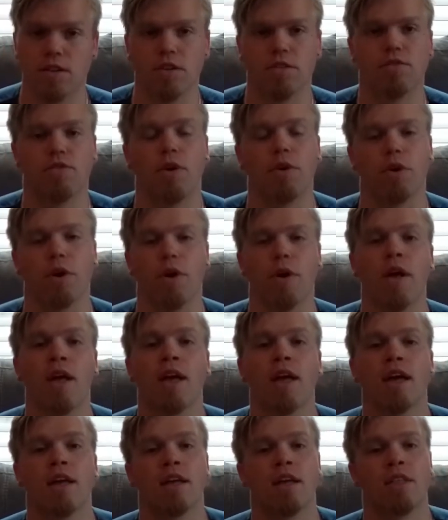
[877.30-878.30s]
photo.
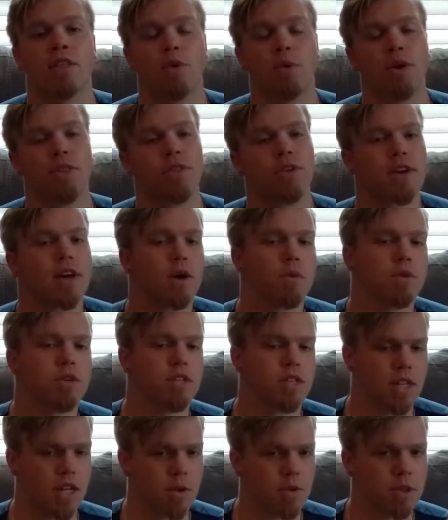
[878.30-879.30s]
The one thing I will
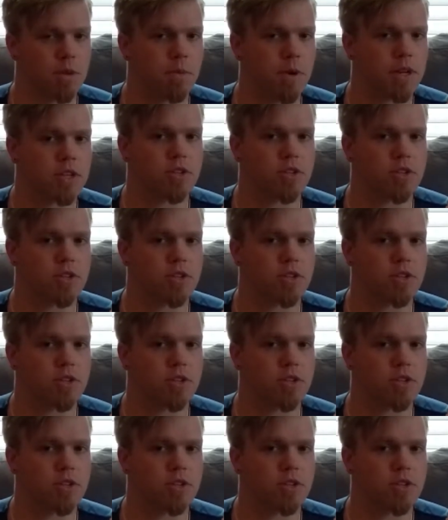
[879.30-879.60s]
say with the